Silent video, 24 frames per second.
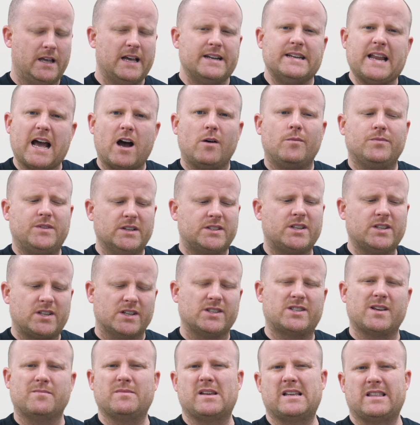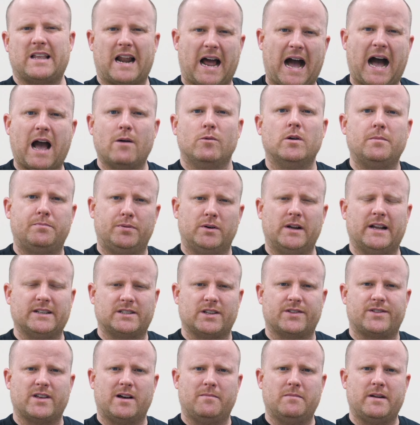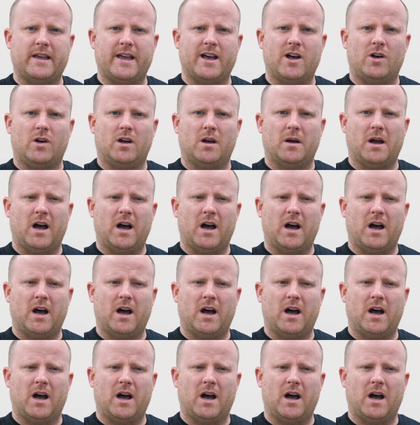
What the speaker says: Now, this isn't something that I would put as a thumbnail.